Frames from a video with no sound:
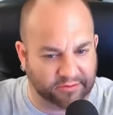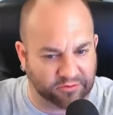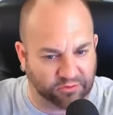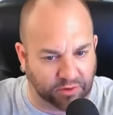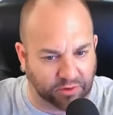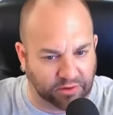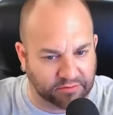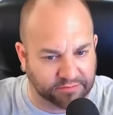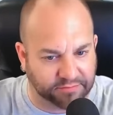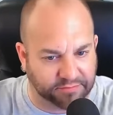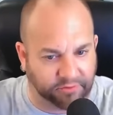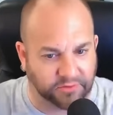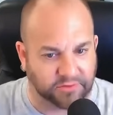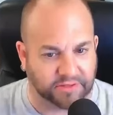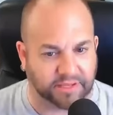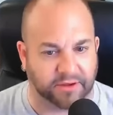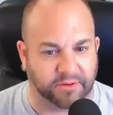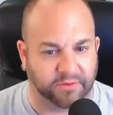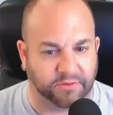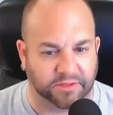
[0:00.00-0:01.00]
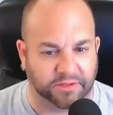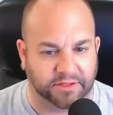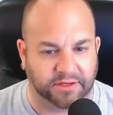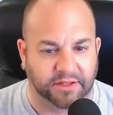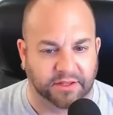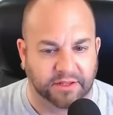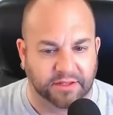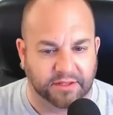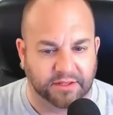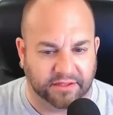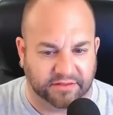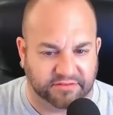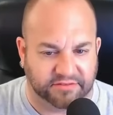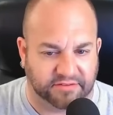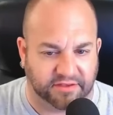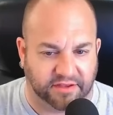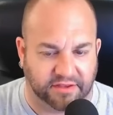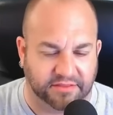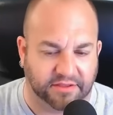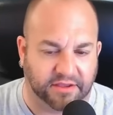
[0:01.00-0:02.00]
12-volt outlet
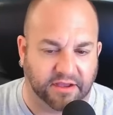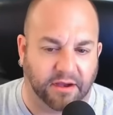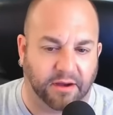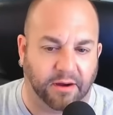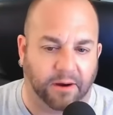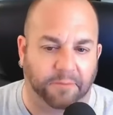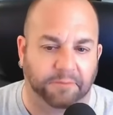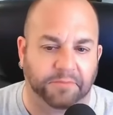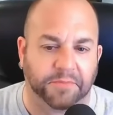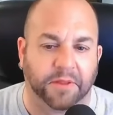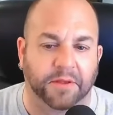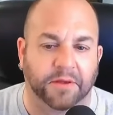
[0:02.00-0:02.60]
inside the car.